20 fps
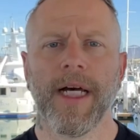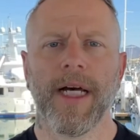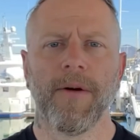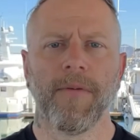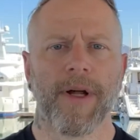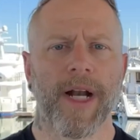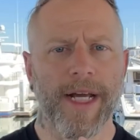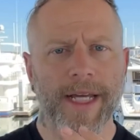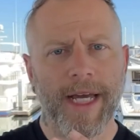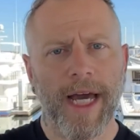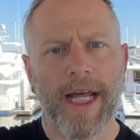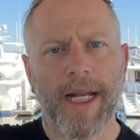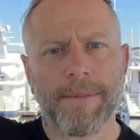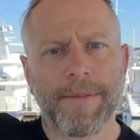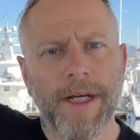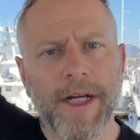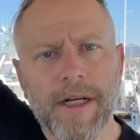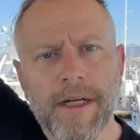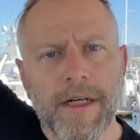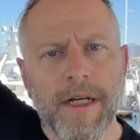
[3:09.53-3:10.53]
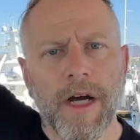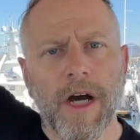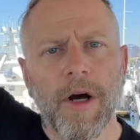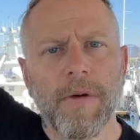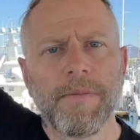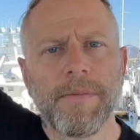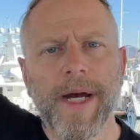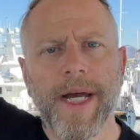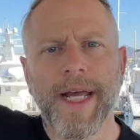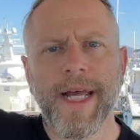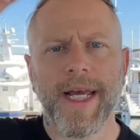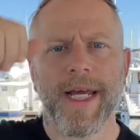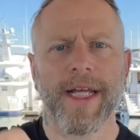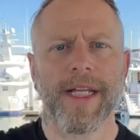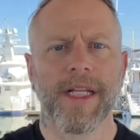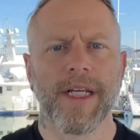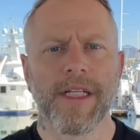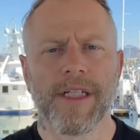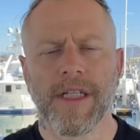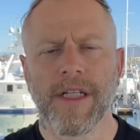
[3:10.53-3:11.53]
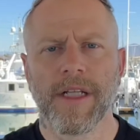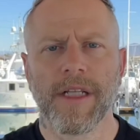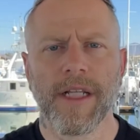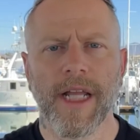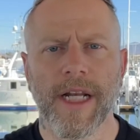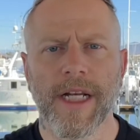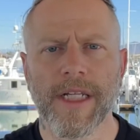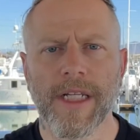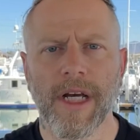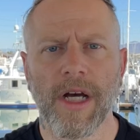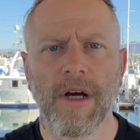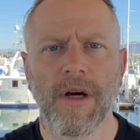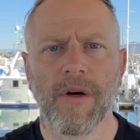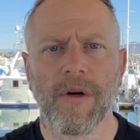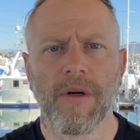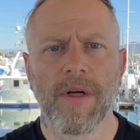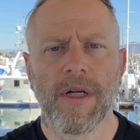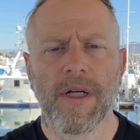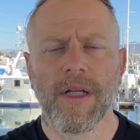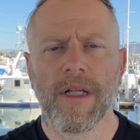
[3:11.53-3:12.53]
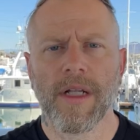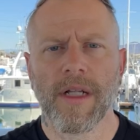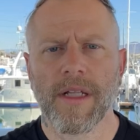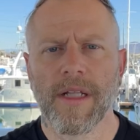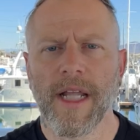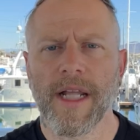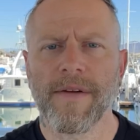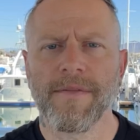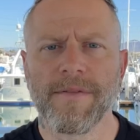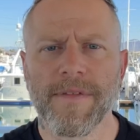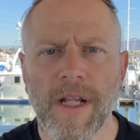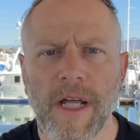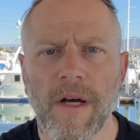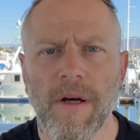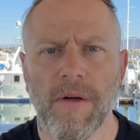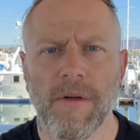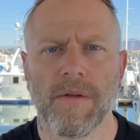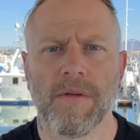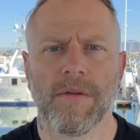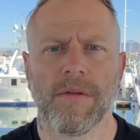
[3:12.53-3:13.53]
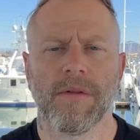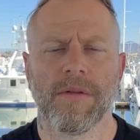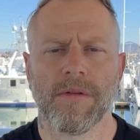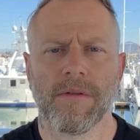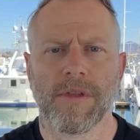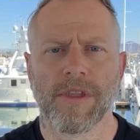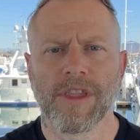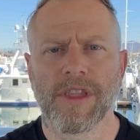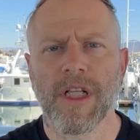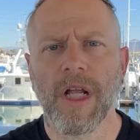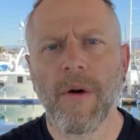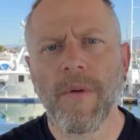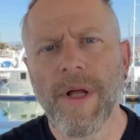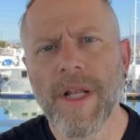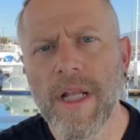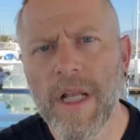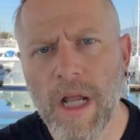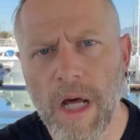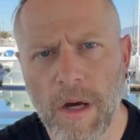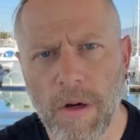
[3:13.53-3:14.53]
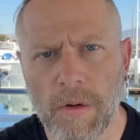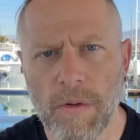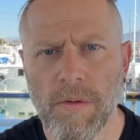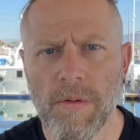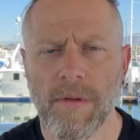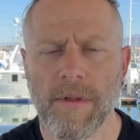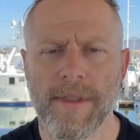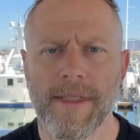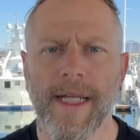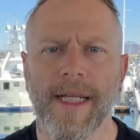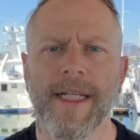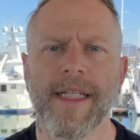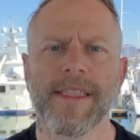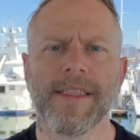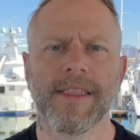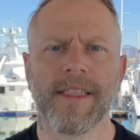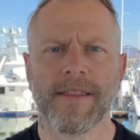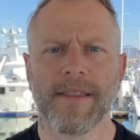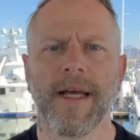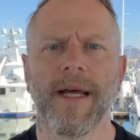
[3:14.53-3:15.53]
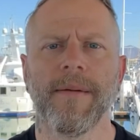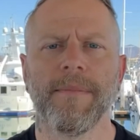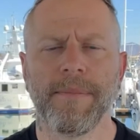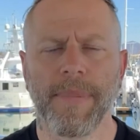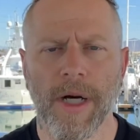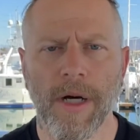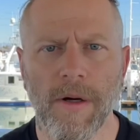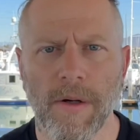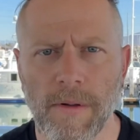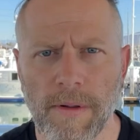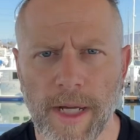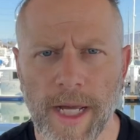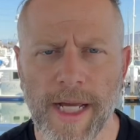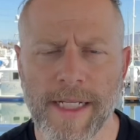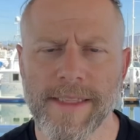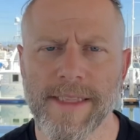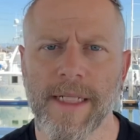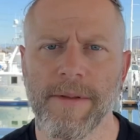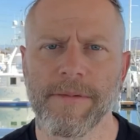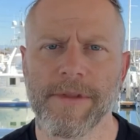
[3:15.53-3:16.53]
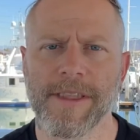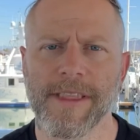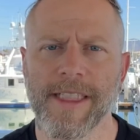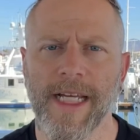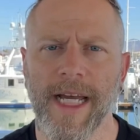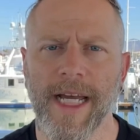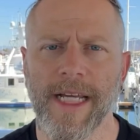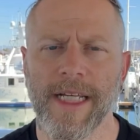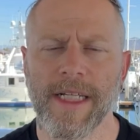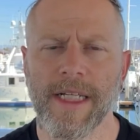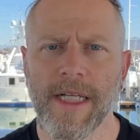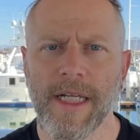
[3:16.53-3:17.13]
When I got up there, opened my hand, let it go, let it flow, slow and low. That is the tempo, as they would say.